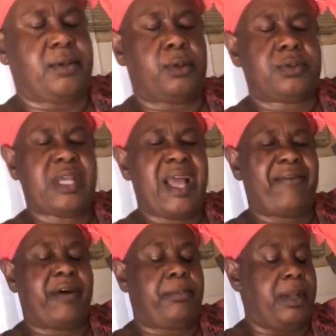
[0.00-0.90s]
don't
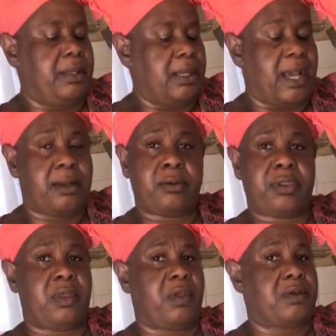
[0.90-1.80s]
have a blender. I don't
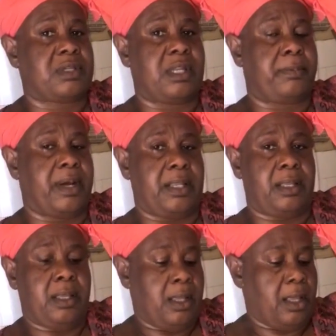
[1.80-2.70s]
think there's anybody
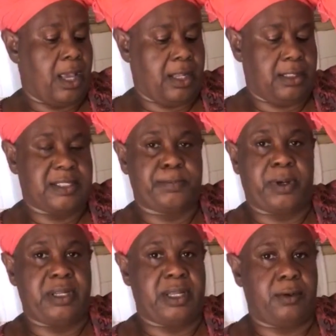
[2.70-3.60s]
at this
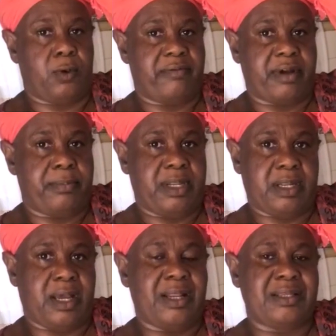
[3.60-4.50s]
point that don't have a
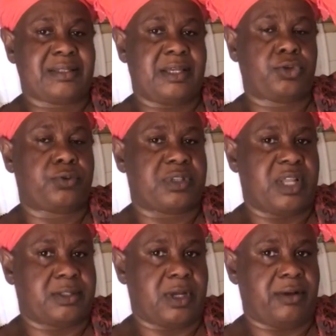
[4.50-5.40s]
blender, unless they choose
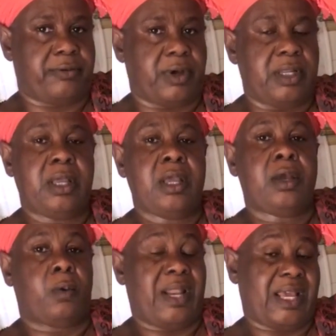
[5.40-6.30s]
not to have one.
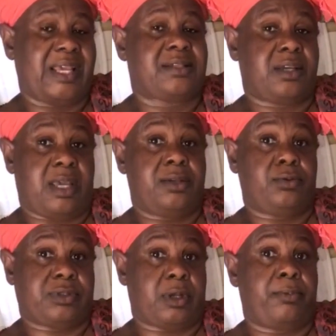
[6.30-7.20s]
Well, I guess you can
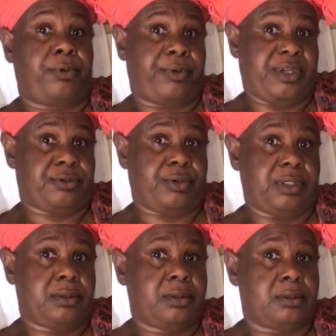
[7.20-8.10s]
do some
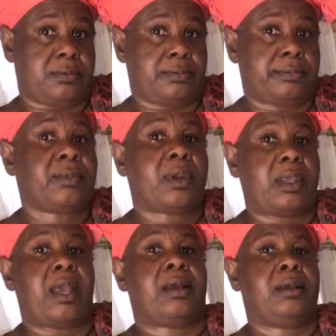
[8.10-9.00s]
grating.
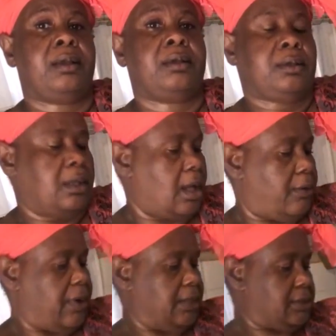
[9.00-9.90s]
Yeah. All
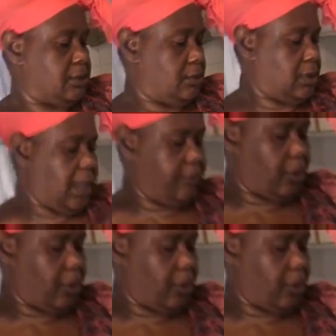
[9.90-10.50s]
right, so I'm